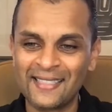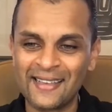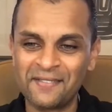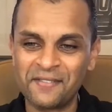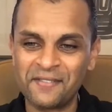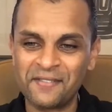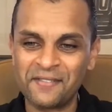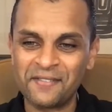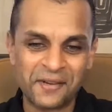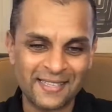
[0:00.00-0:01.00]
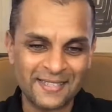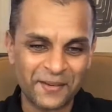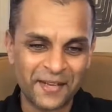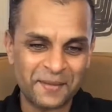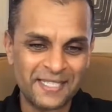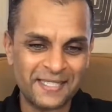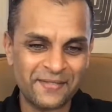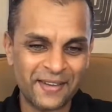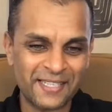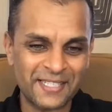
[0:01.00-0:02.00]
have a video of this. Hold on. Let me see
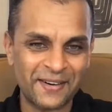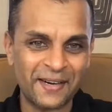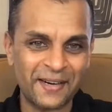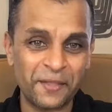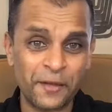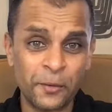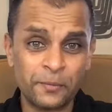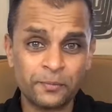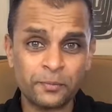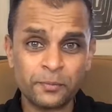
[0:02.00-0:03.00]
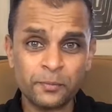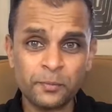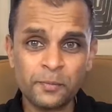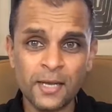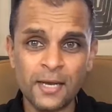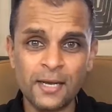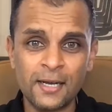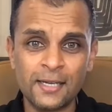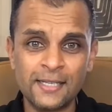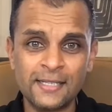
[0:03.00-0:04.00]
if I can share it with you.
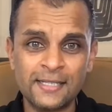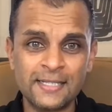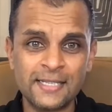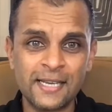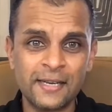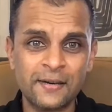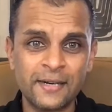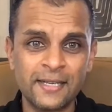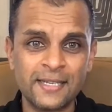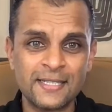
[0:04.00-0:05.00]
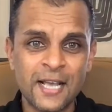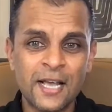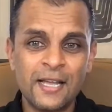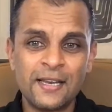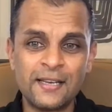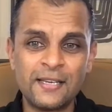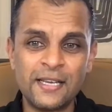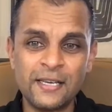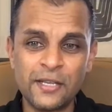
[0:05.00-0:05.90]
Let's see, here it is. Did